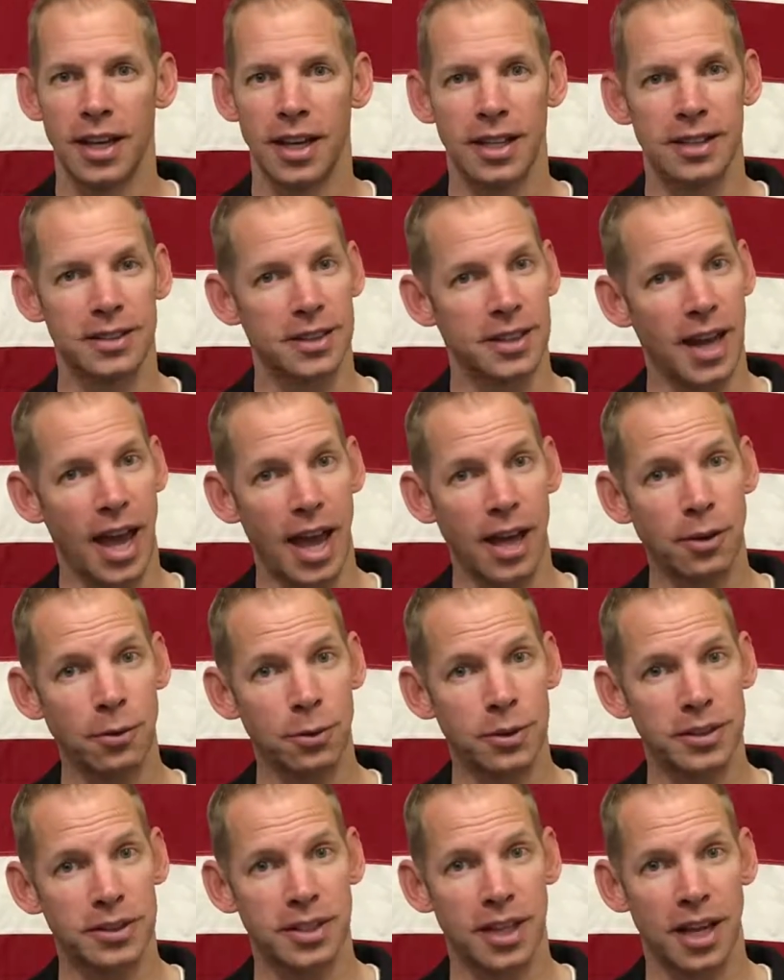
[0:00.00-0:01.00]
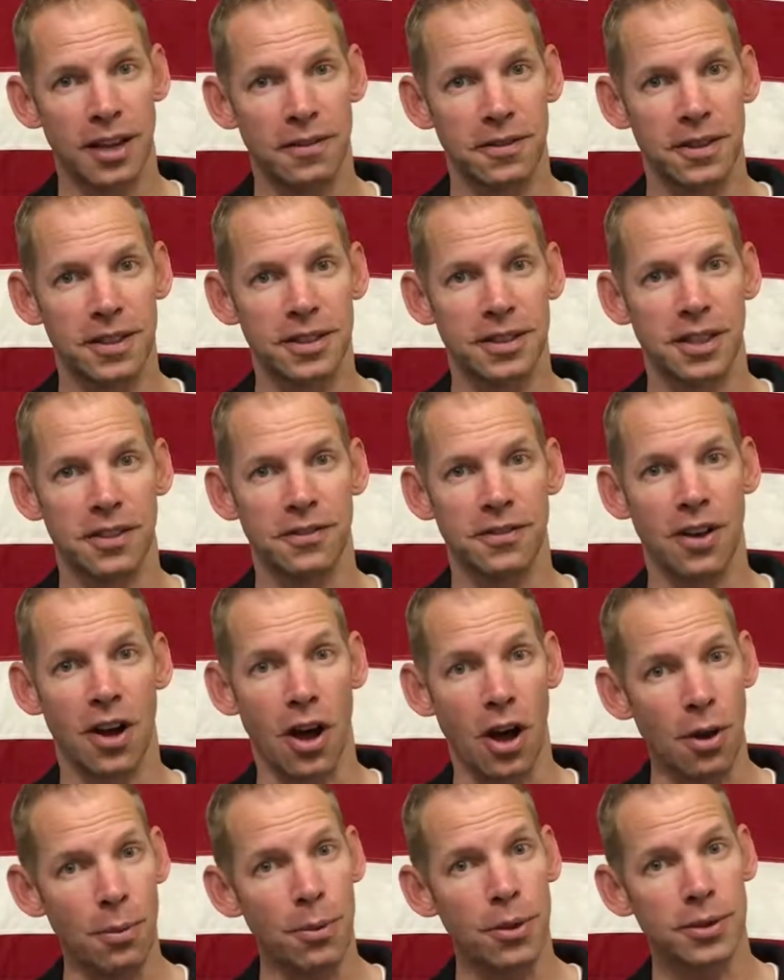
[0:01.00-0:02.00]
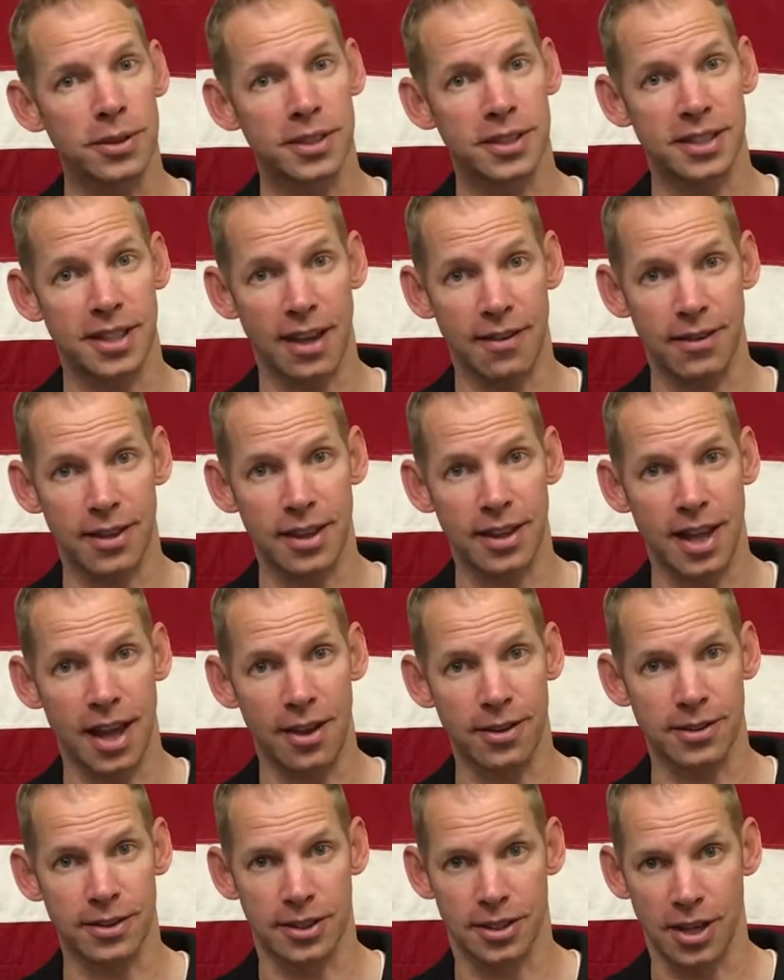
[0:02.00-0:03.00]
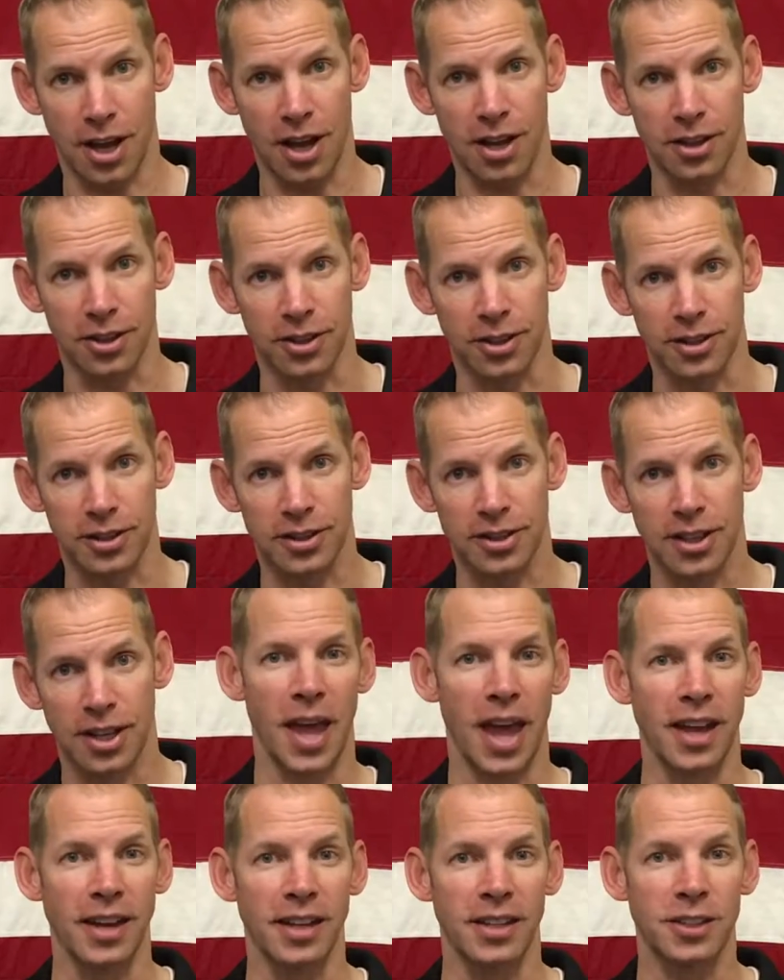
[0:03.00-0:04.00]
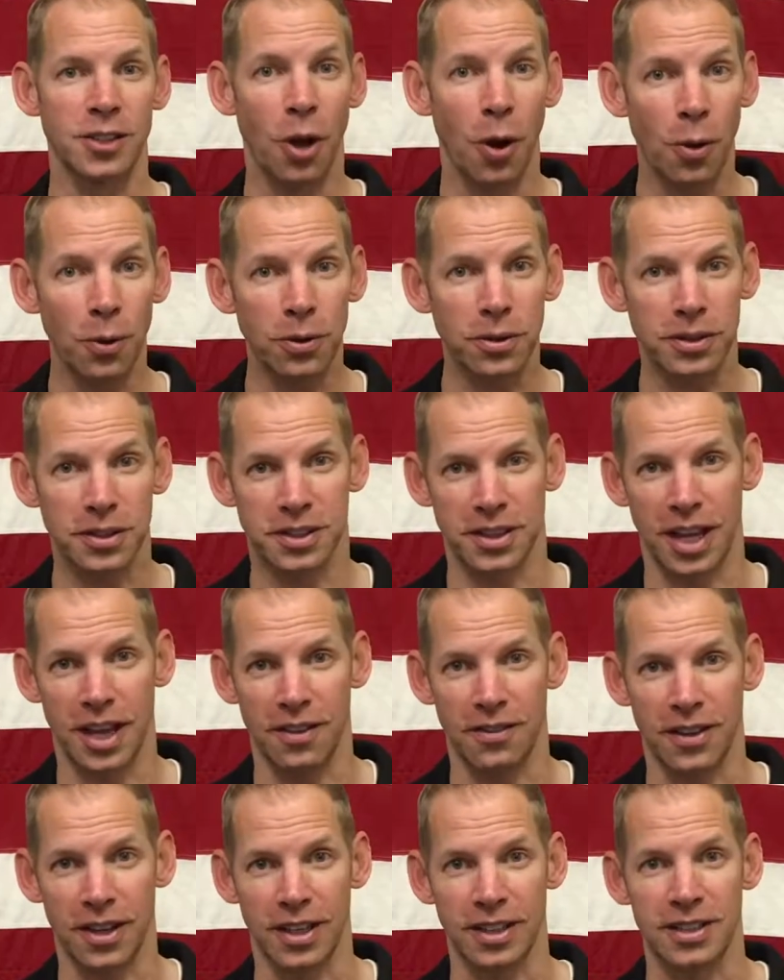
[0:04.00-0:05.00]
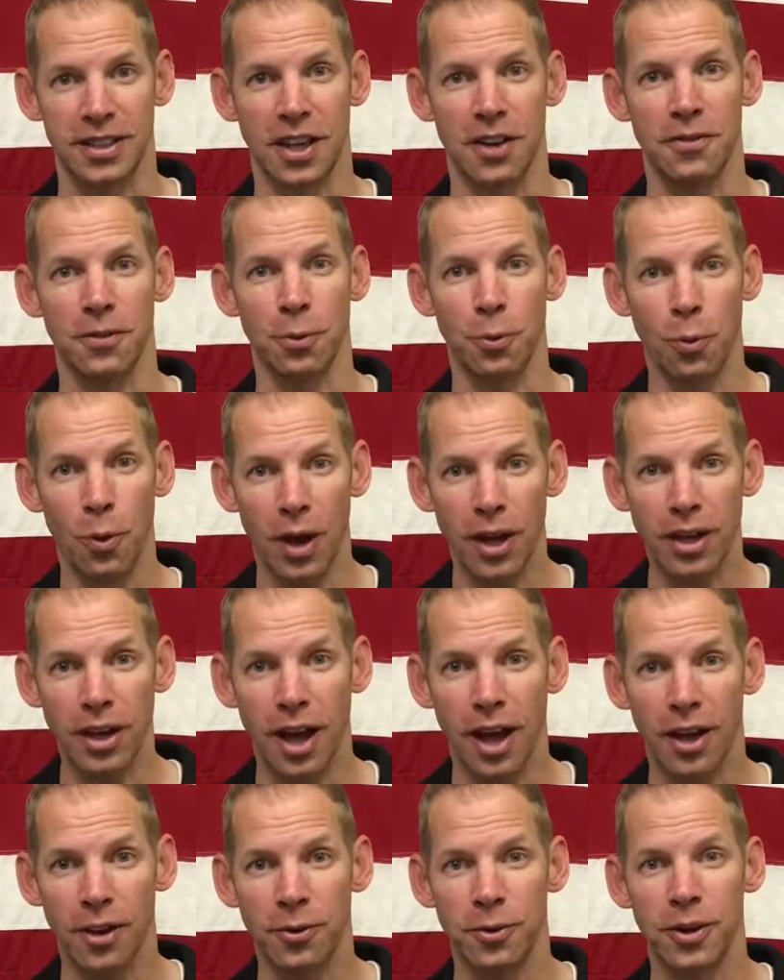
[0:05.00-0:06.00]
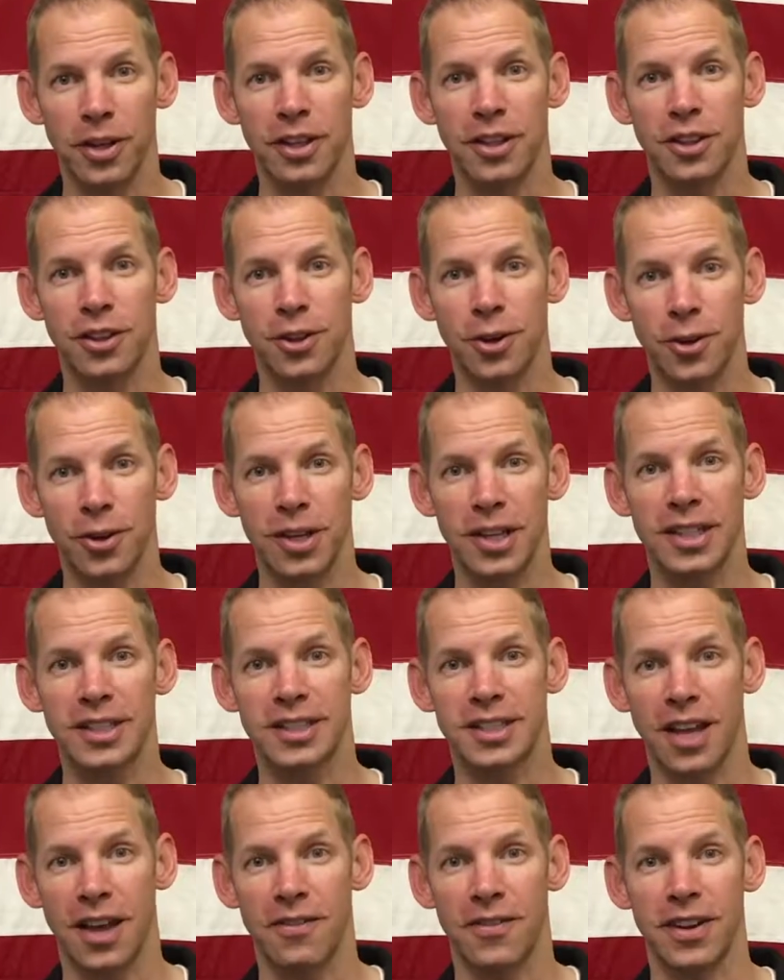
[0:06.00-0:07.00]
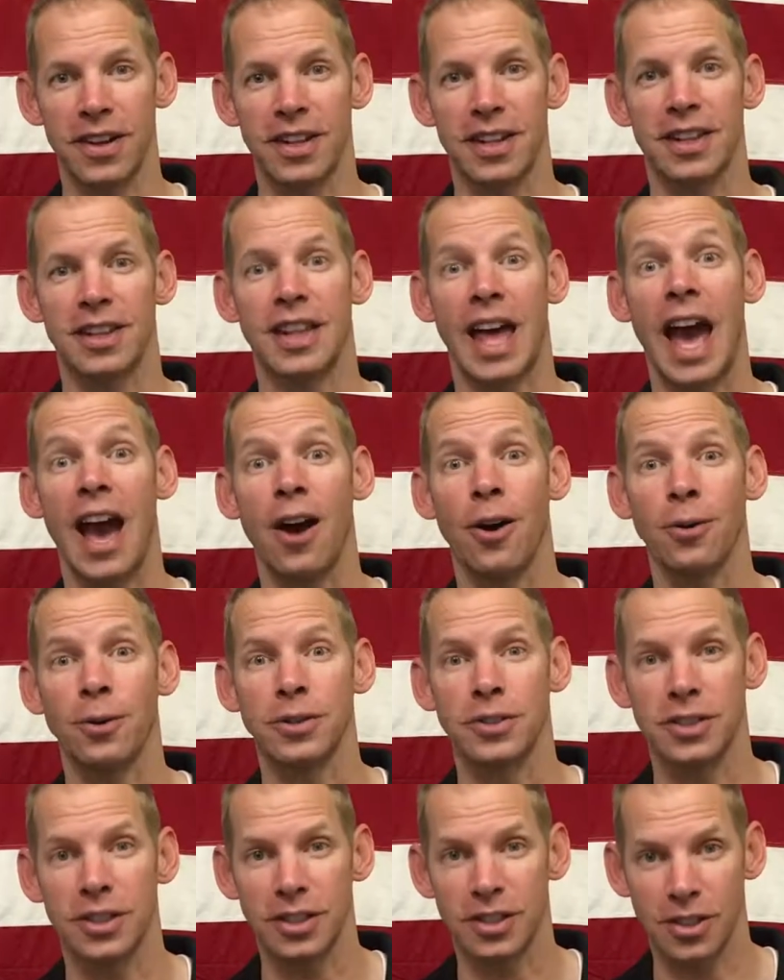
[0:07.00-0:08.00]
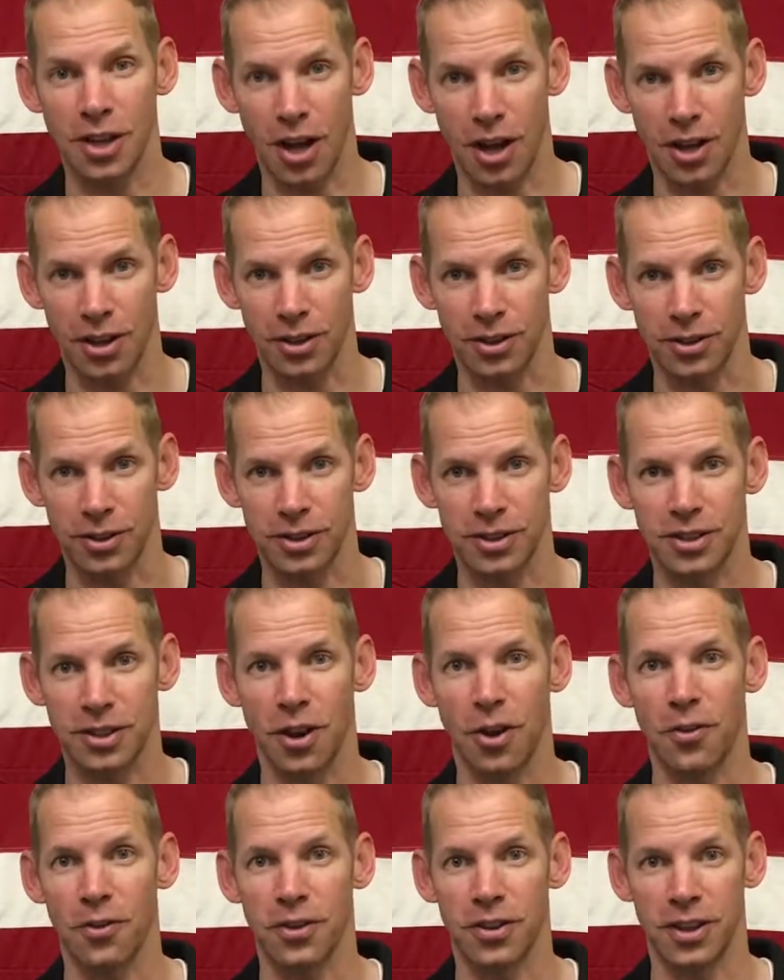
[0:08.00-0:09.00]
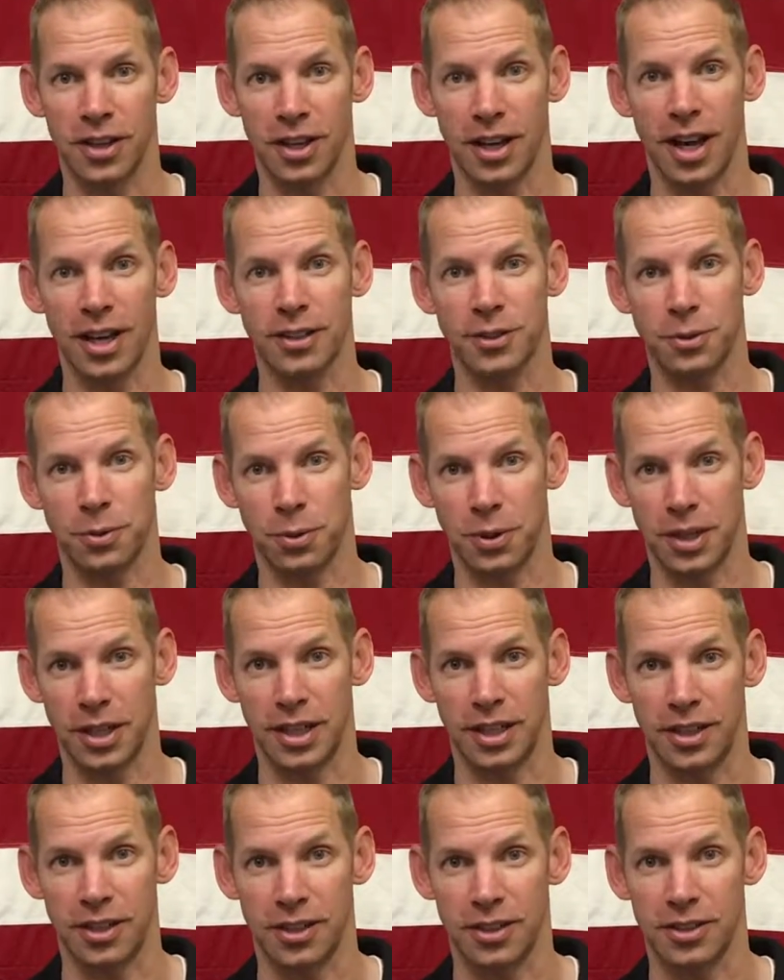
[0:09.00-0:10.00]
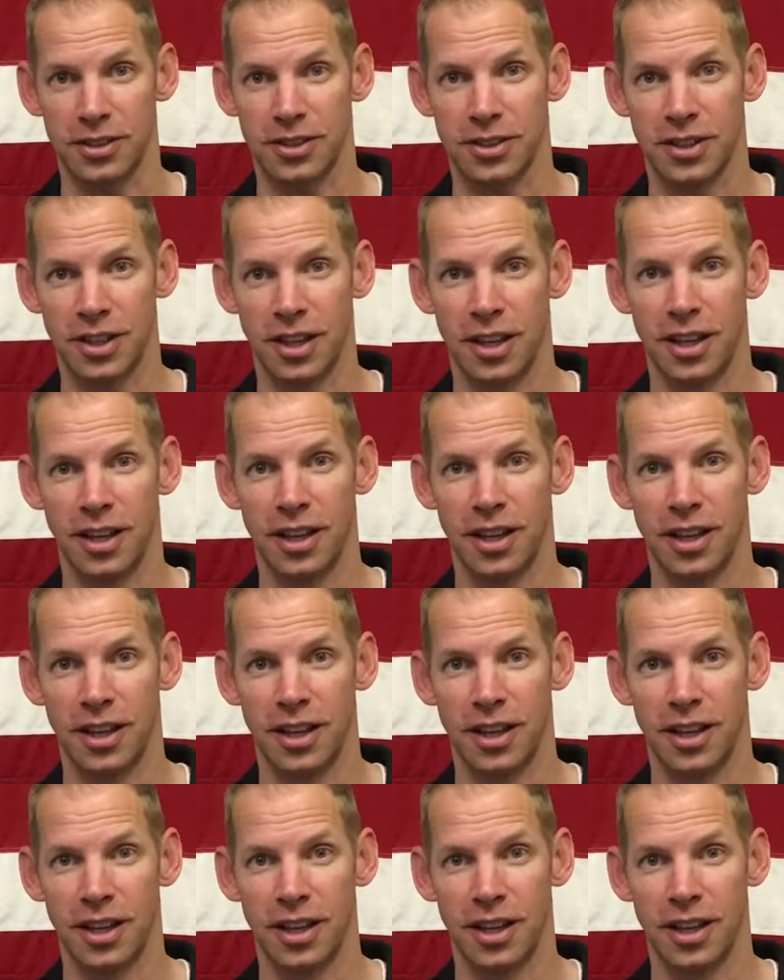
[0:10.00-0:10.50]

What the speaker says: is an annual savings of almost $7,000 and a total savings of $137,000 over the next 20 years.